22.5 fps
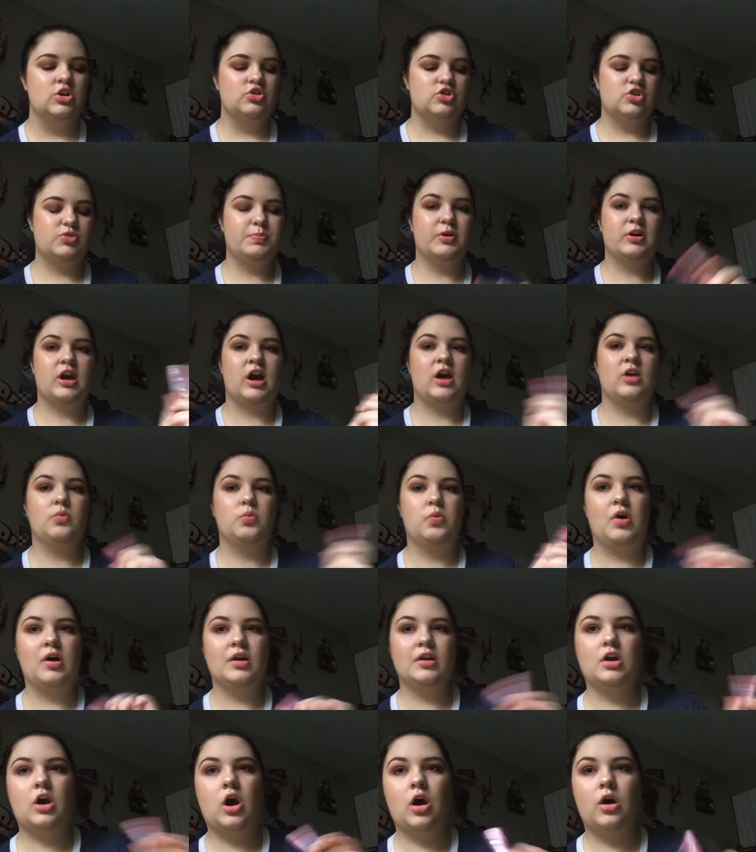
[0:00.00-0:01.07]
Just put on
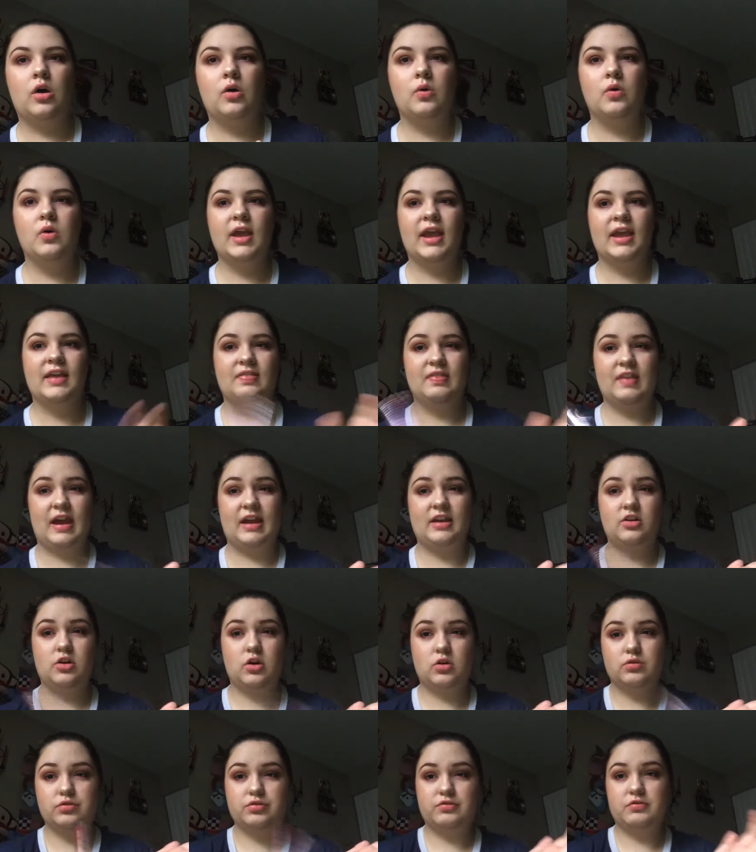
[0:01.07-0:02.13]
one coat and
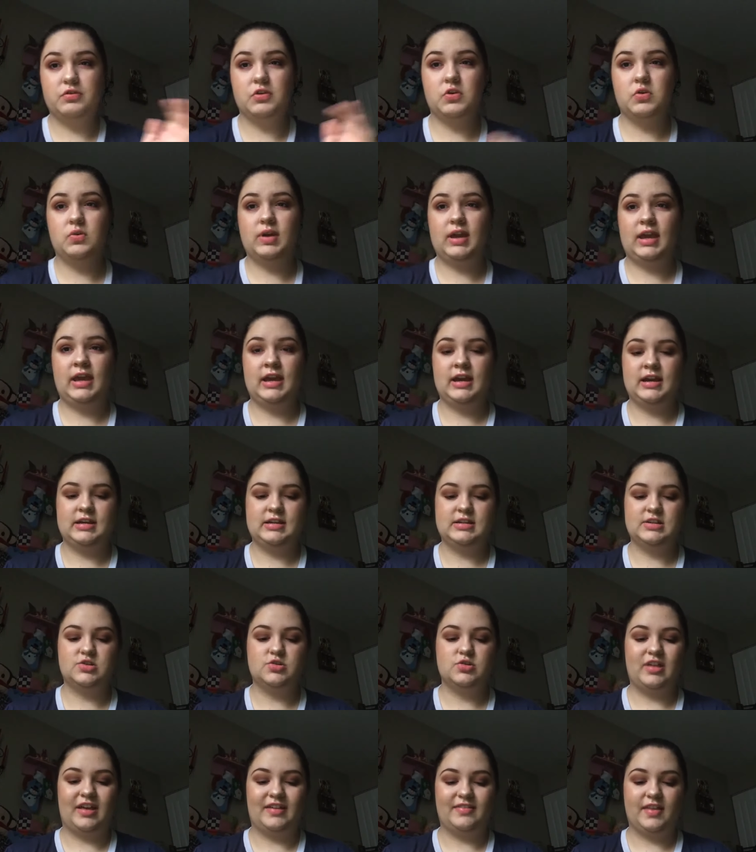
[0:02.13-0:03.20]
then go through
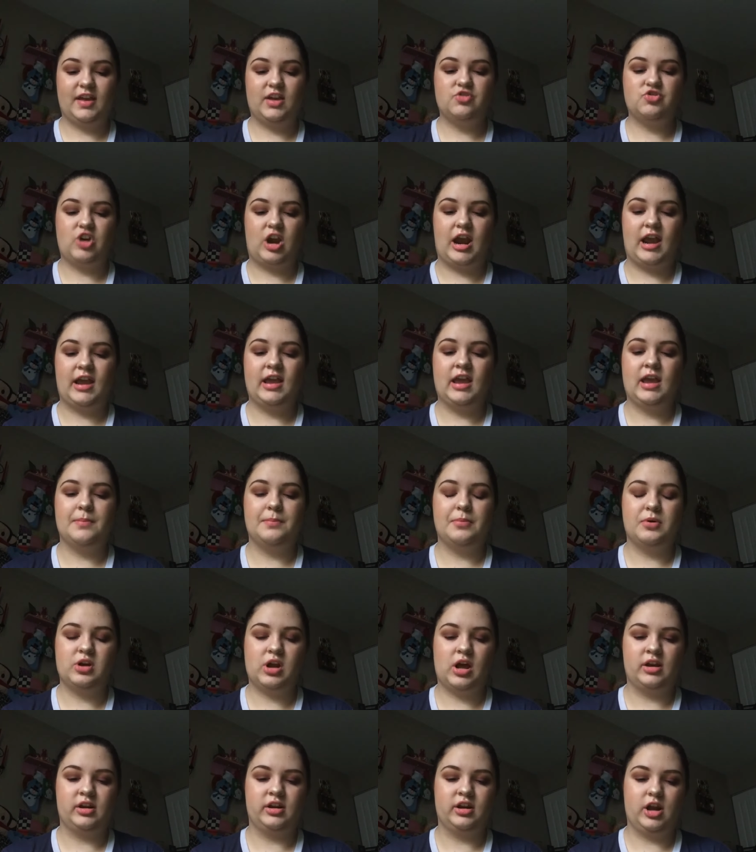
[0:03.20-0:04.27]
and let that dry and
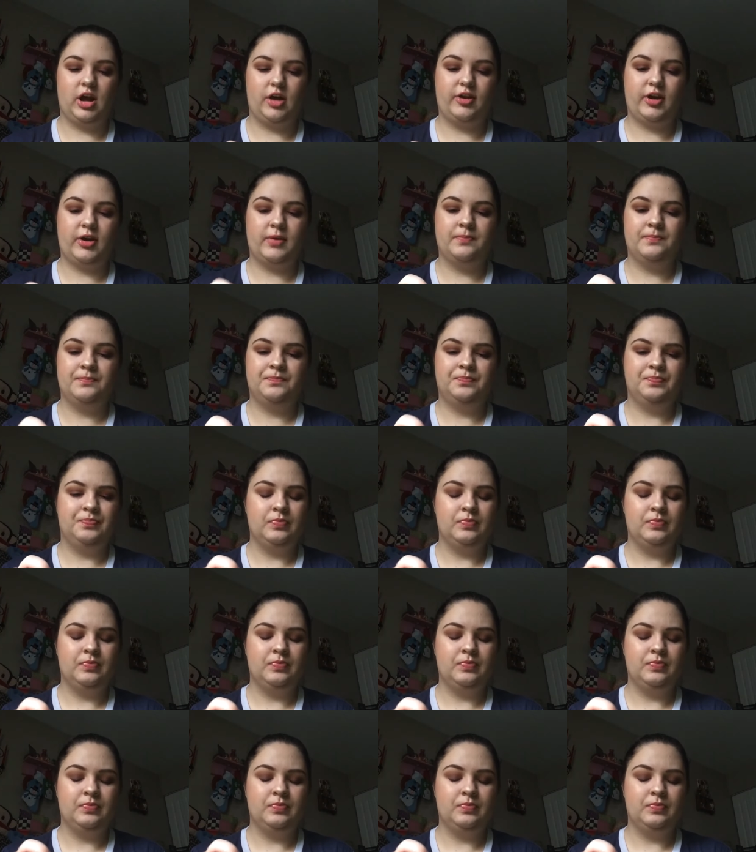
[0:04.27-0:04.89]
put on another.